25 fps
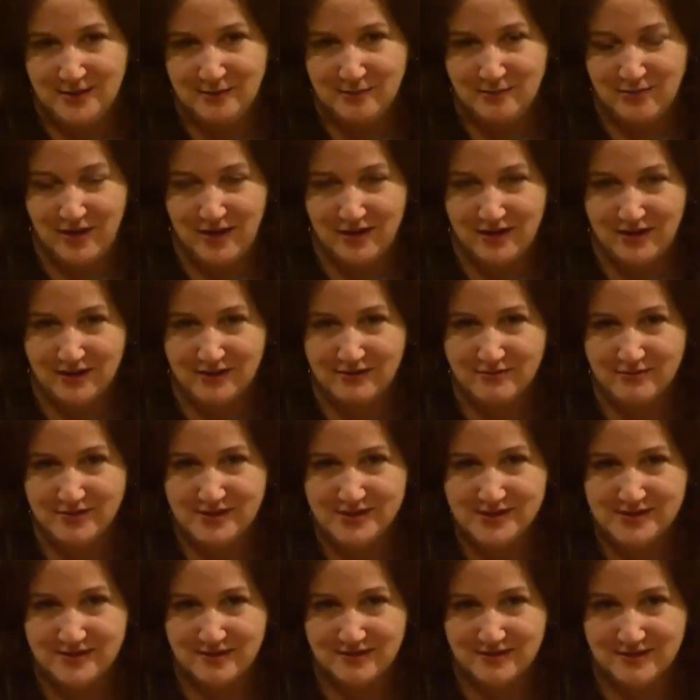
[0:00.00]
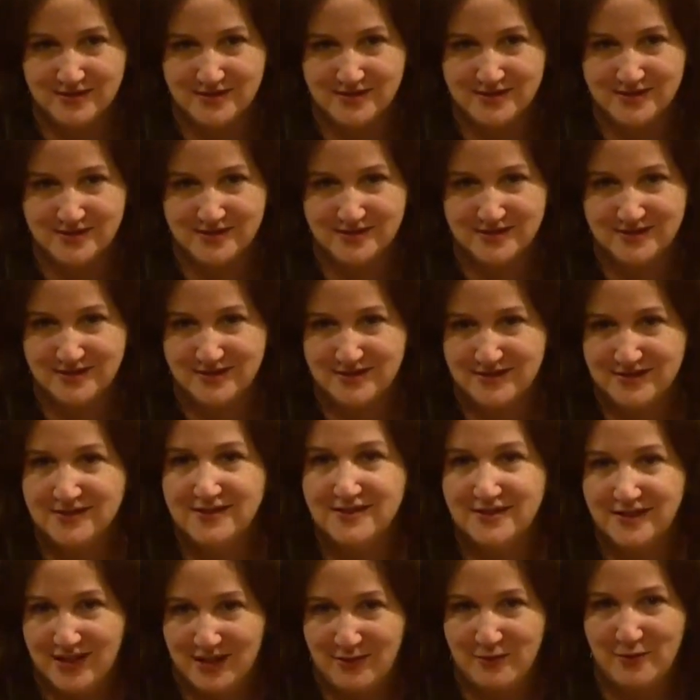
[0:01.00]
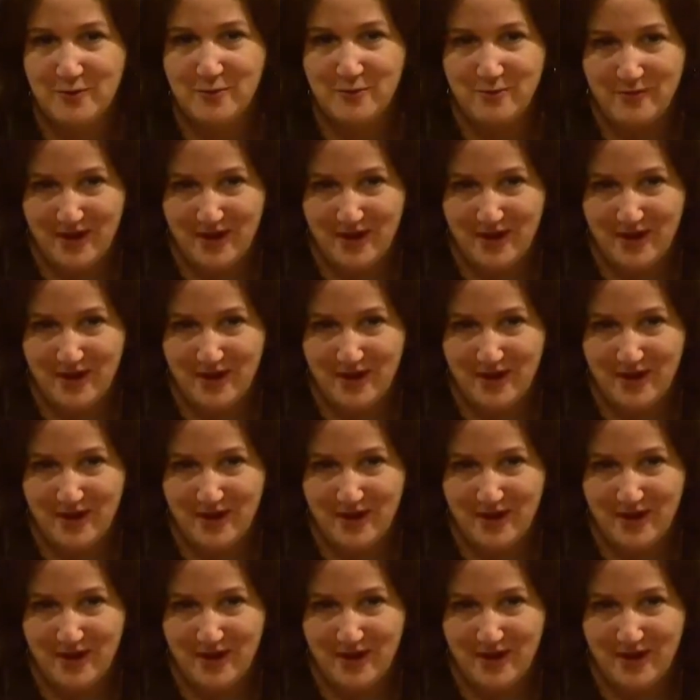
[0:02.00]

product research. We'll